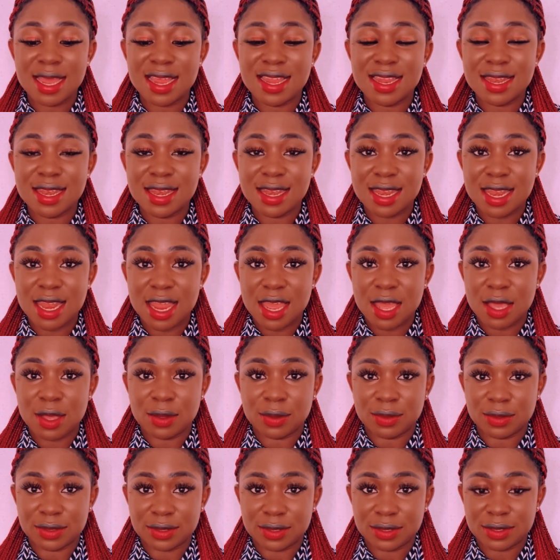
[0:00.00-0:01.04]

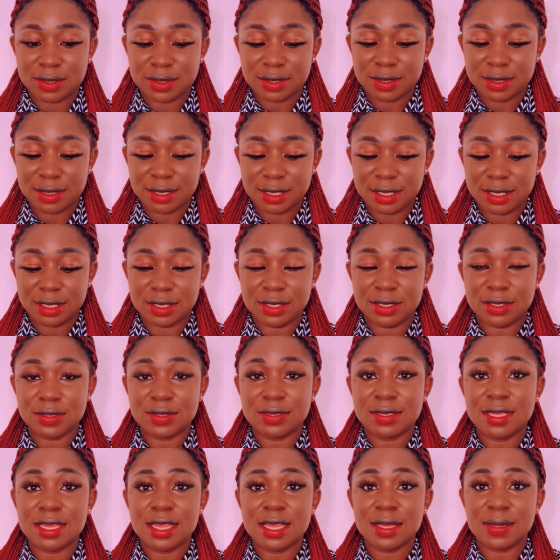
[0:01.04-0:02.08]
Nails. This is your
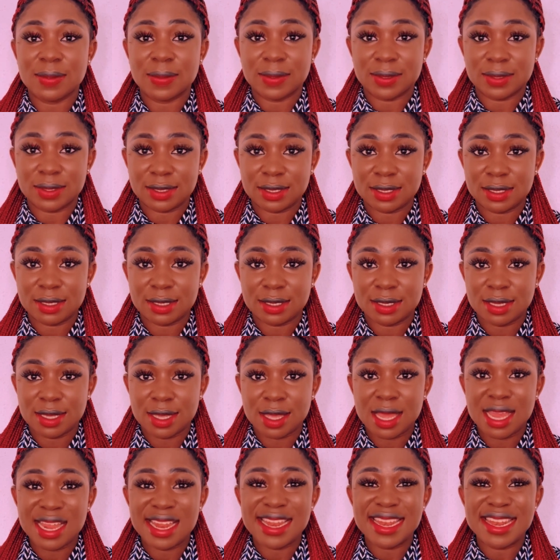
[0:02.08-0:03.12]
nails.
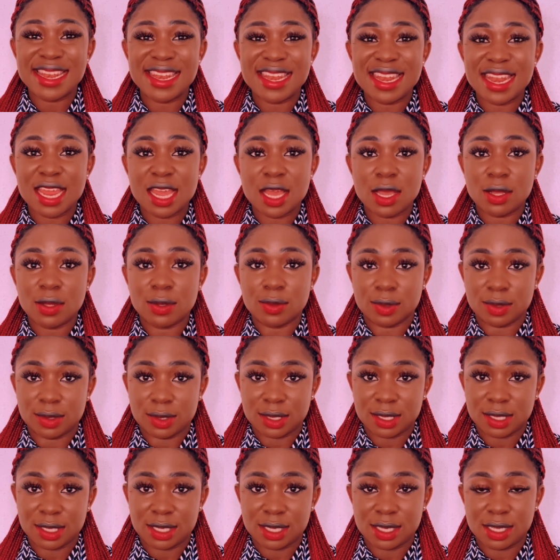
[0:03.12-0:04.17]

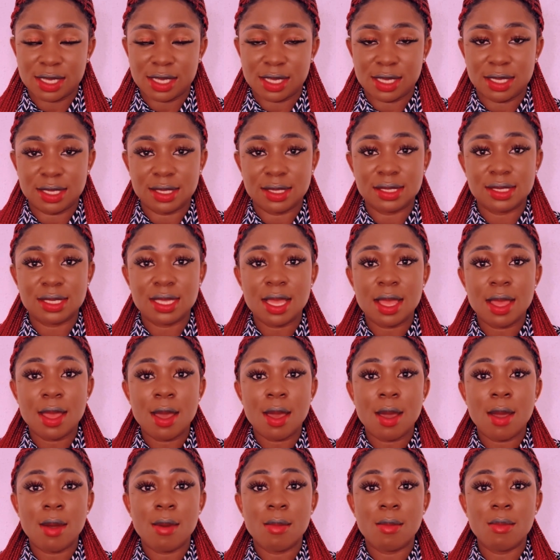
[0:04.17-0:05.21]
nails is
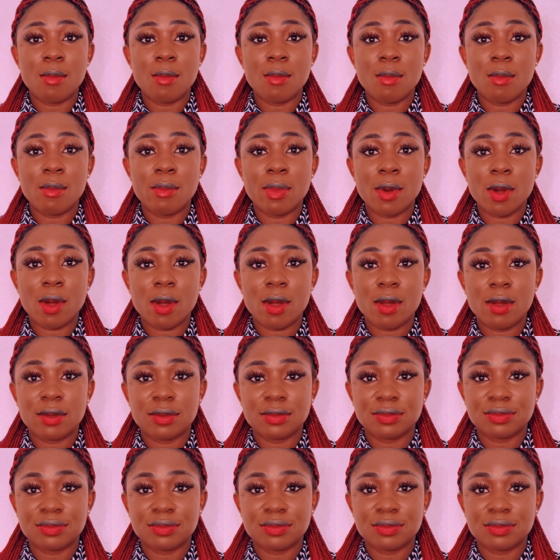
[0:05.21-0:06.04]
mbo.